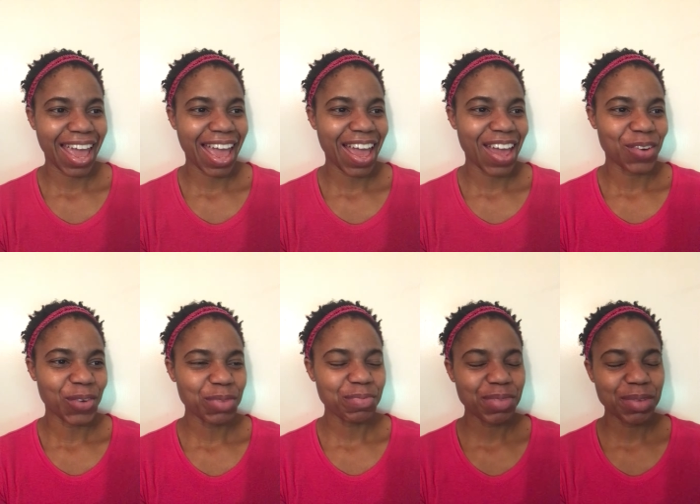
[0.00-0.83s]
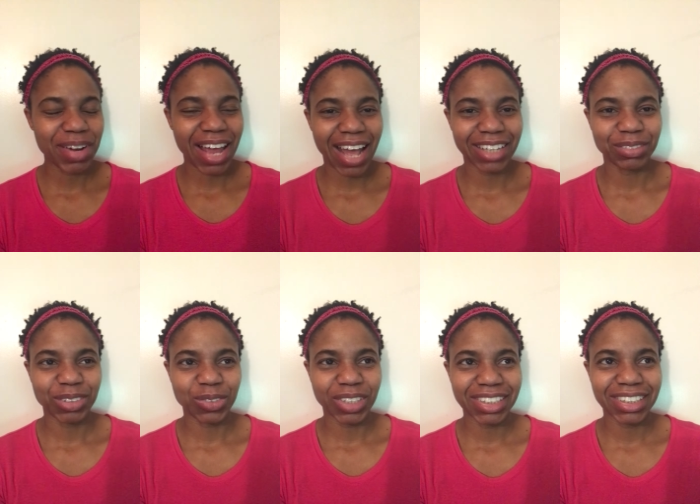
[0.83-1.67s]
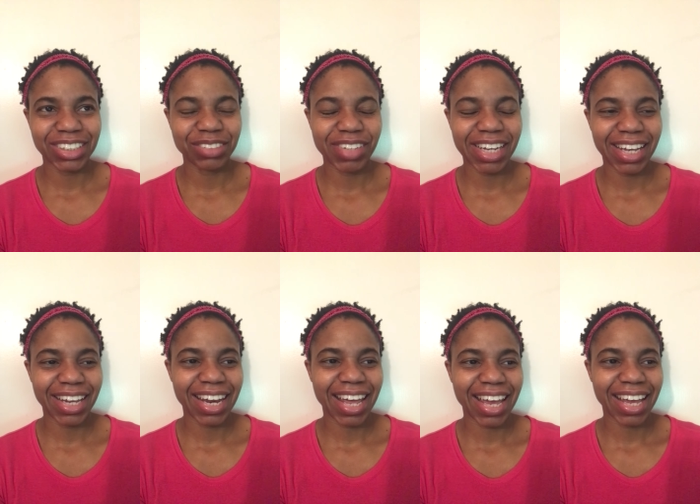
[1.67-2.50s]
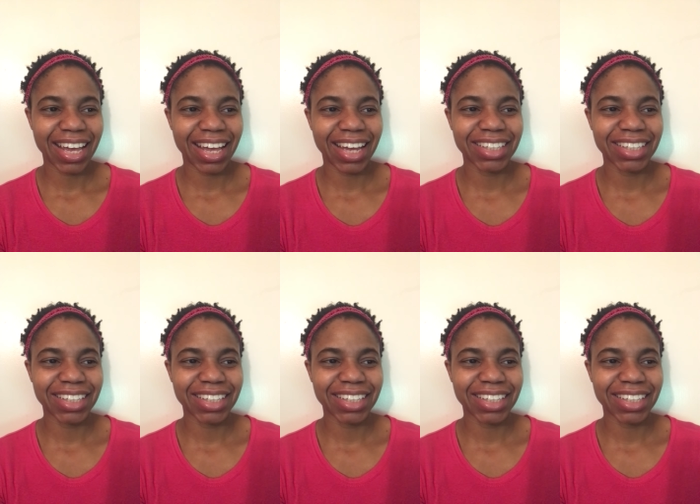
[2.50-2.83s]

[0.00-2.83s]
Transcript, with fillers: And when people ask me, What is Jamaica like?